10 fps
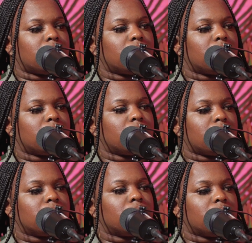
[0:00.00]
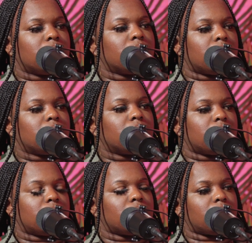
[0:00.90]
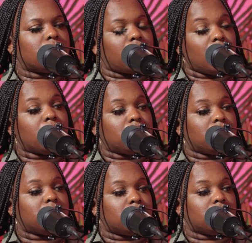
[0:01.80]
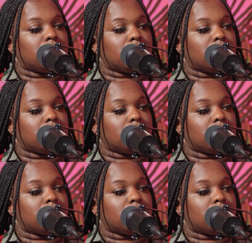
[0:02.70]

once Christmas comes, what the fuck I'm gonna get my kid now? Yeah. So now I'm gonna